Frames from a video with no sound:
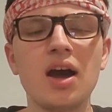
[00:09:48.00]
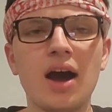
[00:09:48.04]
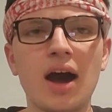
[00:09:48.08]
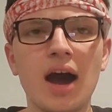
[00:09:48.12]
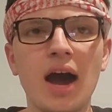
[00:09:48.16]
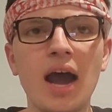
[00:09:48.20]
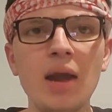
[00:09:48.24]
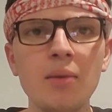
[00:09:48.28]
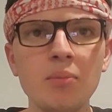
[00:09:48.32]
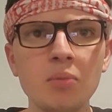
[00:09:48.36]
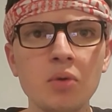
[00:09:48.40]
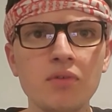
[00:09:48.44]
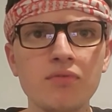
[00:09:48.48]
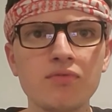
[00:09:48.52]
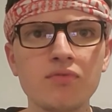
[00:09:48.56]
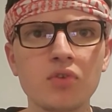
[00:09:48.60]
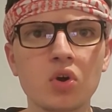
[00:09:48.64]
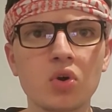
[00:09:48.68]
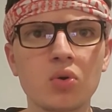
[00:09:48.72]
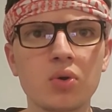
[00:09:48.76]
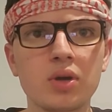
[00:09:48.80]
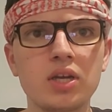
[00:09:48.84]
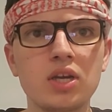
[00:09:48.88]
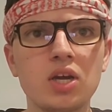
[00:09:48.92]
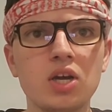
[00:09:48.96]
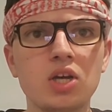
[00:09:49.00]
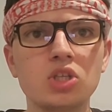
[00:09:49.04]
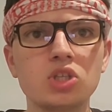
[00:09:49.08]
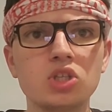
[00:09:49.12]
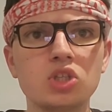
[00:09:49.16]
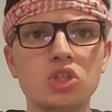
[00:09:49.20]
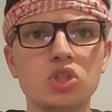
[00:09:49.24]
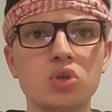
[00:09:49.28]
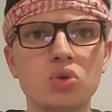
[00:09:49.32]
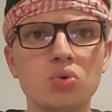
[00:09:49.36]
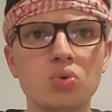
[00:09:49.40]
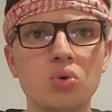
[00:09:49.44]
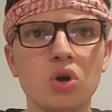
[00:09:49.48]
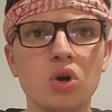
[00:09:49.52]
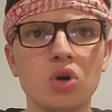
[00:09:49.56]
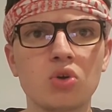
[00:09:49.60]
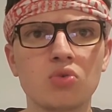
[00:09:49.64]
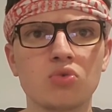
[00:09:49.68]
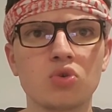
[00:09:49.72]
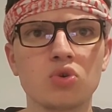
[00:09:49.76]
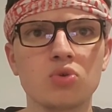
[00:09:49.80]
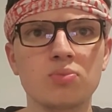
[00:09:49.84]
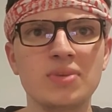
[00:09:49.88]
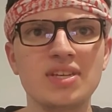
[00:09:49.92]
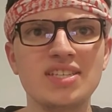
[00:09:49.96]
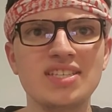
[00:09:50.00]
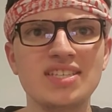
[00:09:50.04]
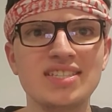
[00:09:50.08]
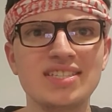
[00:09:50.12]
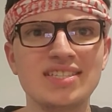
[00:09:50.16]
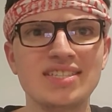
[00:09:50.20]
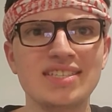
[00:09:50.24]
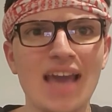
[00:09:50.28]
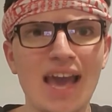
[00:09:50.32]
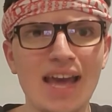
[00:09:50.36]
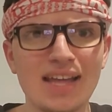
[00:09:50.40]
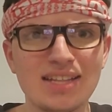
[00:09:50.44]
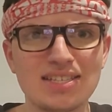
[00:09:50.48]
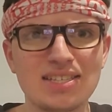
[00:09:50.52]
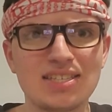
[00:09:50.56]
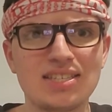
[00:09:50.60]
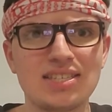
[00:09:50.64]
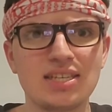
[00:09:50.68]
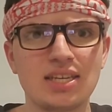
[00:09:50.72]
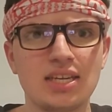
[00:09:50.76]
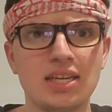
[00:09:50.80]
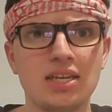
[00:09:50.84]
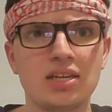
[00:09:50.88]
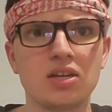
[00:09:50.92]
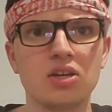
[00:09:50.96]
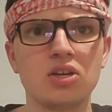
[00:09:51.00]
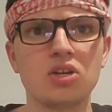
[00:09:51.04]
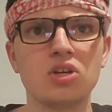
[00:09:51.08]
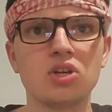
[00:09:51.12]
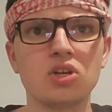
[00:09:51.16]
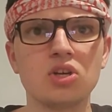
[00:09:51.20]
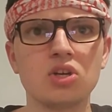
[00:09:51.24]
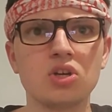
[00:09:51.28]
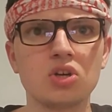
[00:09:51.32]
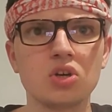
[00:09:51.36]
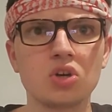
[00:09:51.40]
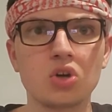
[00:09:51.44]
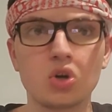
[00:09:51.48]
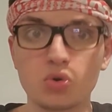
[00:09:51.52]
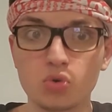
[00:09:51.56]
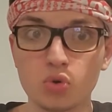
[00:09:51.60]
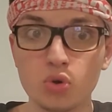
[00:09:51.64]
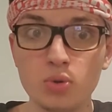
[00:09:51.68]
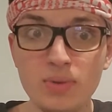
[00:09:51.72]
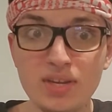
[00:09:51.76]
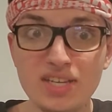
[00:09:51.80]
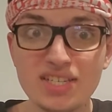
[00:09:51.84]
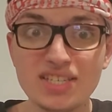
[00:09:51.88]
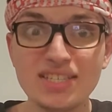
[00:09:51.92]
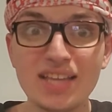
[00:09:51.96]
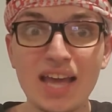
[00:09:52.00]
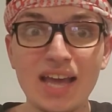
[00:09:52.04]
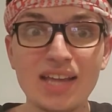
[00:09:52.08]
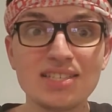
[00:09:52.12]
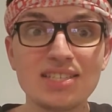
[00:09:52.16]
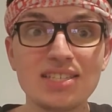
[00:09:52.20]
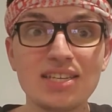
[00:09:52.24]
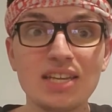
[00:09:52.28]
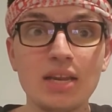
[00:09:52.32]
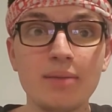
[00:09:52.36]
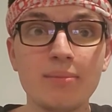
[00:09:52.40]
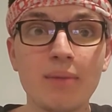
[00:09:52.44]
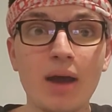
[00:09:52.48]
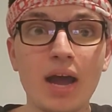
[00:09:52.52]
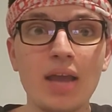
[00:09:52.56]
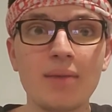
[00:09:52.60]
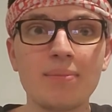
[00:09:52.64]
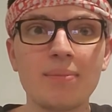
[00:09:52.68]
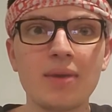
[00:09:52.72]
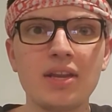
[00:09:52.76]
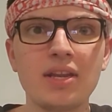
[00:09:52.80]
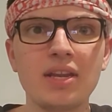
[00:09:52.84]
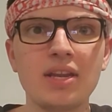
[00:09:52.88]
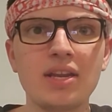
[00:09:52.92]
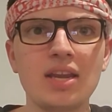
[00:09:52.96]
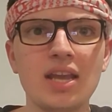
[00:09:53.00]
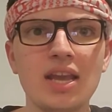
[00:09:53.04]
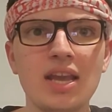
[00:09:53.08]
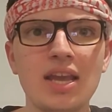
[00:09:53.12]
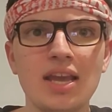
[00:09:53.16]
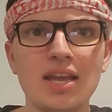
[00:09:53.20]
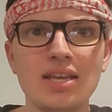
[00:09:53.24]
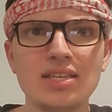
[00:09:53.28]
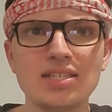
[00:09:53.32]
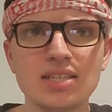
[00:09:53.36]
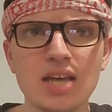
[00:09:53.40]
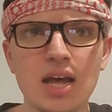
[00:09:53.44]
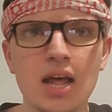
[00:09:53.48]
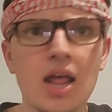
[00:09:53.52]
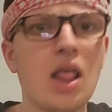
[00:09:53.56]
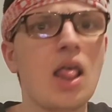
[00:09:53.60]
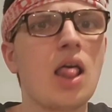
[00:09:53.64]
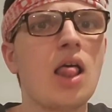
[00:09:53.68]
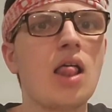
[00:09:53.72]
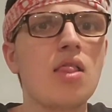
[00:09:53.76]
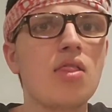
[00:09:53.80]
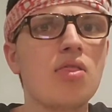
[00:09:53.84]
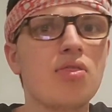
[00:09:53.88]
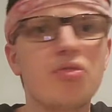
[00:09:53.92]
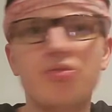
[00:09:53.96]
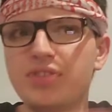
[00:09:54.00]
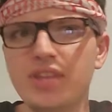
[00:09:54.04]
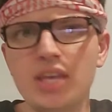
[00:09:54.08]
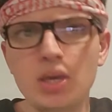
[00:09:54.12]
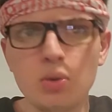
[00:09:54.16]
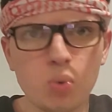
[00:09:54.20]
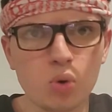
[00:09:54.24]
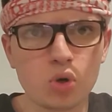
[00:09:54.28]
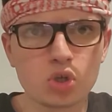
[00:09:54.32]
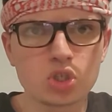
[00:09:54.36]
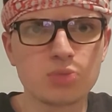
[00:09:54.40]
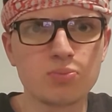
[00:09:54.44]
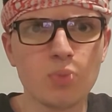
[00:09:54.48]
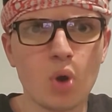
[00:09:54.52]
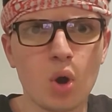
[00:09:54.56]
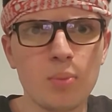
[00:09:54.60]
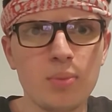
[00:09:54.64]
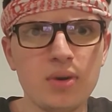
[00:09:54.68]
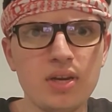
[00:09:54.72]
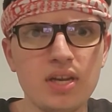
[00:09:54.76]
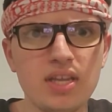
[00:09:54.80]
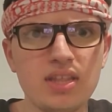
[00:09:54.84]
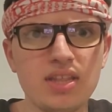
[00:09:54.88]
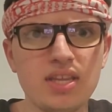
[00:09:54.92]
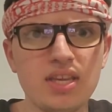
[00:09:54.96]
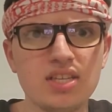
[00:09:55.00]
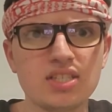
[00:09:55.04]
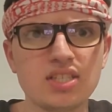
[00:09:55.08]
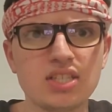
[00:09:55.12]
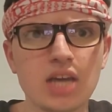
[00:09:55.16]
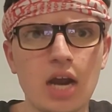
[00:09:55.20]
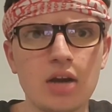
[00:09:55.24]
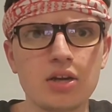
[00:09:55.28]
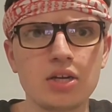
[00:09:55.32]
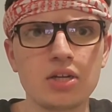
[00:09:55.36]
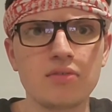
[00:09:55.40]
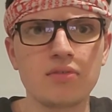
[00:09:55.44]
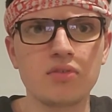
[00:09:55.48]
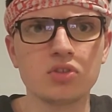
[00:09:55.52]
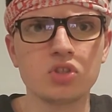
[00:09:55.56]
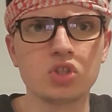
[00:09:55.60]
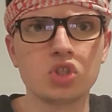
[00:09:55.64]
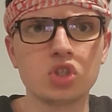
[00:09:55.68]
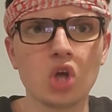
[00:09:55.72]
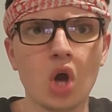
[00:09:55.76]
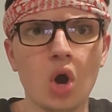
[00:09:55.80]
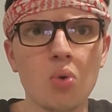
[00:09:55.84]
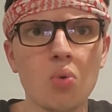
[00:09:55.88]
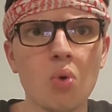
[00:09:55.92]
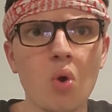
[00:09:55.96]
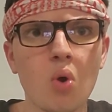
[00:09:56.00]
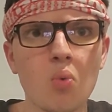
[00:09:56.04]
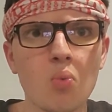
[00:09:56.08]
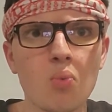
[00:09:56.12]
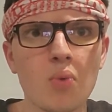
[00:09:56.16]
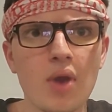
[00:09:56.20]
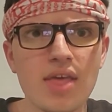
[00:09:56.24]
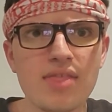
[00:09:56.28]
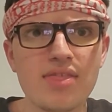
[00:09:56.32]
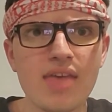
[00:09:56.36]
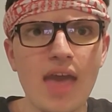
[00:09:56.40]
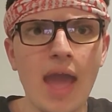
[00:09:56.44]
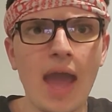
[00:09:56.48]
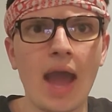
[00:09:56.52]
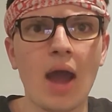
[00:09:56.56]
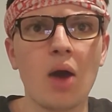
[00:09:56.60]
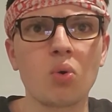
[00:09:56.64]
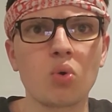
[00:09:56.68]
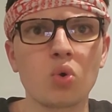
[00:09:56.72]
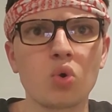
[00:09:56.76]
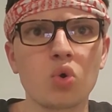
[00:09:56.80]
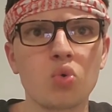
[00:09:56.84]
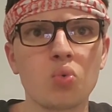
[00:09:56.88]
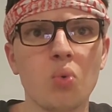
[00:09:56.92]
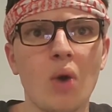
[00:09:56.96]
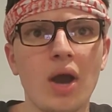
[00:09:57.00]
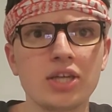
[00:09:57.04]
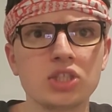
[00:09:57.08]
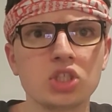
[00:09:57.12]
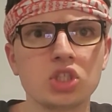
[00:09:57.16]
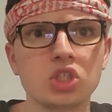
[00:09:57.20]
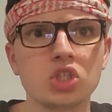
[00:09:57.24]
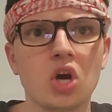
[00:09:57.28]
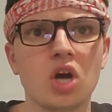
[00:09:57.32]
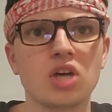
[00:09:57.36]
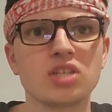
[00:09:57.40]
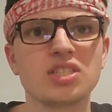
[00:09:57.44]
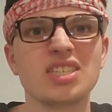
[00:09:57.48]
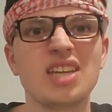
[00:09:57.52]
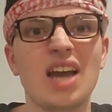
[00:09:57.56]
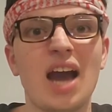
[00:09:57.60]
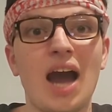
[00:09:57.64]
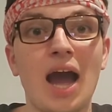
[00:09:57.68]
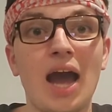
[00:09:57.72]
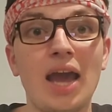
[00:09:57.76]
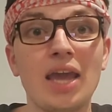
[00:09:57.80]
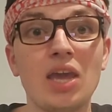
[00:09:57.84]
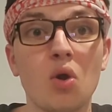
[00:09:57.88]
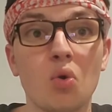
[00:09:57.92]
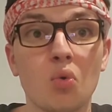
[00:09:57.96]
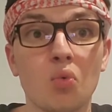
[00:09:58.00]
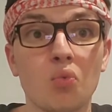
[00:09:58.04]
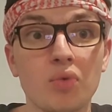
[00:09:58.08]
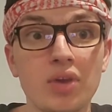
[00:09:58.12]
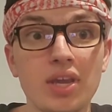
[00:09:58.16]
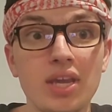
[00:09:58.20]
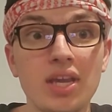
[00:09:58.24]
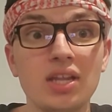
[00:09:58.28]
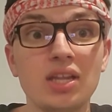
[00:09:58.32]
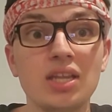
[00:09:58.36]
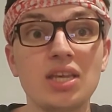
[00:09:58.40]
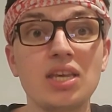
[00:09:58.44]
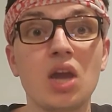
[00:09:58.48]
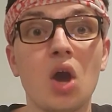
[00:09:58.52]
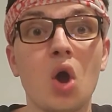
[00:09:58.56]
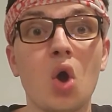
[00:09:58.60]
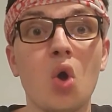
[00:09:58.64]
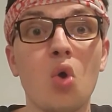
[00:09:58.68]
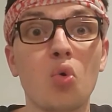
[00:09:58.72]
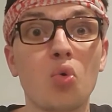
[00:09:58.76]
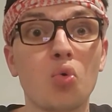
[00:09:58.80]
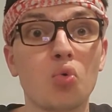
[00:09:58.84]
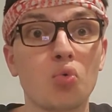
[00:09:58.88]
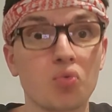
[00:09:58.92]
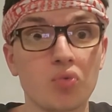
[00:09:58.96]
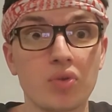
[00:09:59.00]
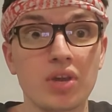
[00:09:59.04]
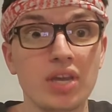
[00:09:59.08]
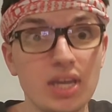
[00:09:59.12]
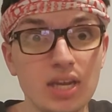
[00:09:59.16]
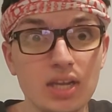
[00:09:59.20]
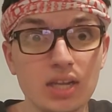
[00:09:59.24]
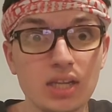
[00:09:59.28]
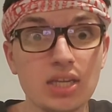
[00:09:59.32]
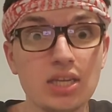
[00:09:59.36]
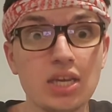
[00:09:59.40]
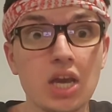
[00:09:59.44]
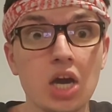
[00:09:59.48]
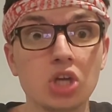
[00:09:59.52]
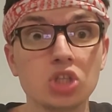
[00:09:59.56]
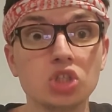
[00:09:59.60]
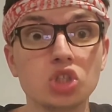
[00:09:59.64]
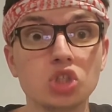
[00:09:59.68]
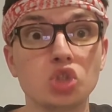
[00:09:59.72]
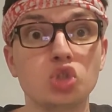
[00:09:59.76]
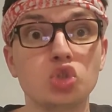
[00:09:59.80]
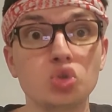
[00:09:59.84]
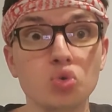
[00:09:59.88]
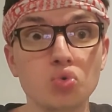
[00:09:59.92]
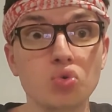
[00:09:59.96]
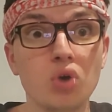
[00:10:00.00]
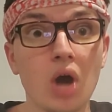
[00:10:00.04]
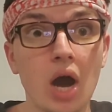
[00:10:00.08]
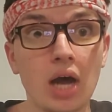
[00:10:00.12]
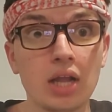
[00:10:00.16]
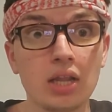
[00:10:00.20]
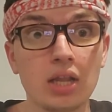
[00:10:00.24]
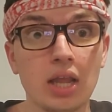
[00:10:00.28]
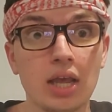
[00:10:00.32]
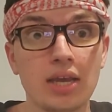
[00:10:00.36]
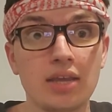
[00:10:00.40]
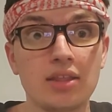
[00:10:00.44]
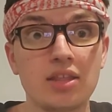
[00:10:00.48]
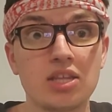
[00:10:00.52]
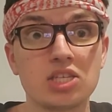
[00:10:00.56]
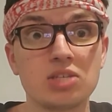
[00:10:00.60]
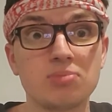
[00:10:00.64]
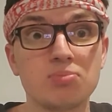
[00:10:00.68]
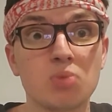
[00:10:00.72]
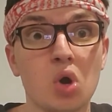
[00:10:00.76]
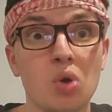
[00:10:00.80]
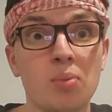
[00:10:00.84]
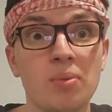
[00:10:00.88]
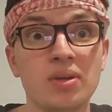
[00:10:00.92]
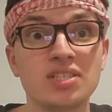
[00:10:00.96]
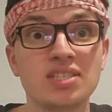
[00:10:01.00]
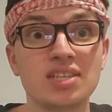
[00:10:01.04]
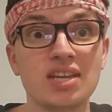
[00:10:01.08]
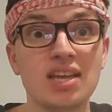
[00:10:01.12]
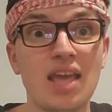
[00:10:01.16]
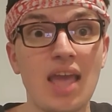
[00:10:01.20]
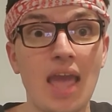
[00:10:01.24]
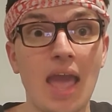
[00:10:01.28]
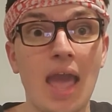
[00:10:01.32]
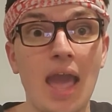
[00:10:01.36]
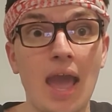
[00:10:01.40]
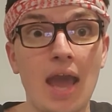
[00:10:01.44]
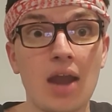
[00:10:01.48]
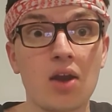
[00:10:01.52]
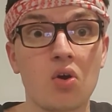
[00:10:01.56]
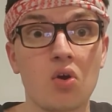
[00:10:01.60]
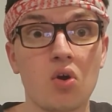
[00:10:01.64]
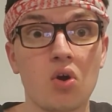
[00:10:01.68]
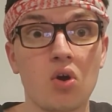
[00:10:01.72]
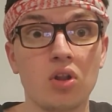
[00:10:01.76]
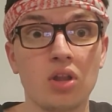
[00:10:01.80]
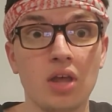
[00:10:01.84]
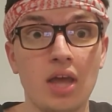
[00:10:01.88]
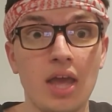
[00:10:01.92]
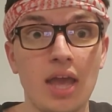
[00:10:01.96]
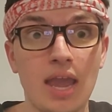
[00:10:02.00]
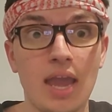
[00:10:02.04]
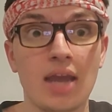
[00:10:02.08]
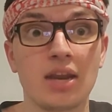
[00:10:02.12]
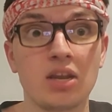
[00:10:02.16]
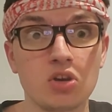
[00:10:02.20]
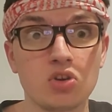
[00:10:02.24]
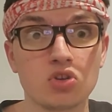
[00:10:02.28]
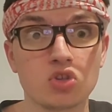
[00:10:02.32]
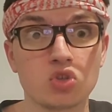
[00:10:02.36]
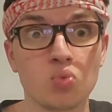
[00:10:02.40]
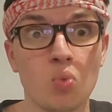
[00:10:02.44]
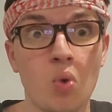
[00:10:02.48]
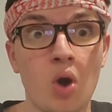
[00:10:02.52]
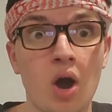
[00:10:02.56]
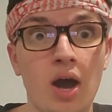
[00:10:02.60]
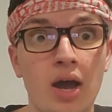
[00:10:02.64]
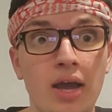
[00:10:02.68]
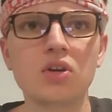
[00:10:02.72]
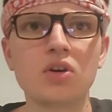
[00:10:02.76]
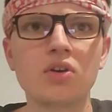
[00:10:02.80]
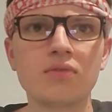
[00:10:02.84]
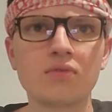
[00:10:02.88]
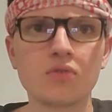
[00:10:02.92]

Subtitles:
I'm referring to Harumi's death scene. Harumi's death scene, in my opinion, is The worst moment in the entirety of the show, without question, Aussie. I really, really do not like this moment at all, and here's why.